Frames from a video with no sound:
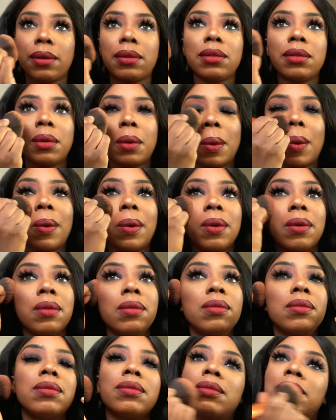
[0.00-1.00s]
Oh.
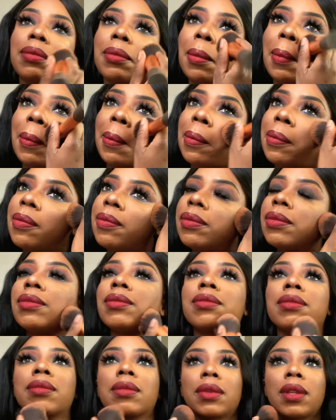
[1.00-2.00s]

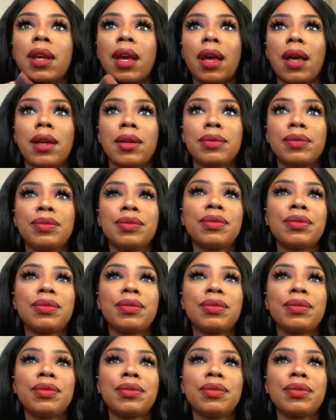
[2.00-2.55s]
Okay.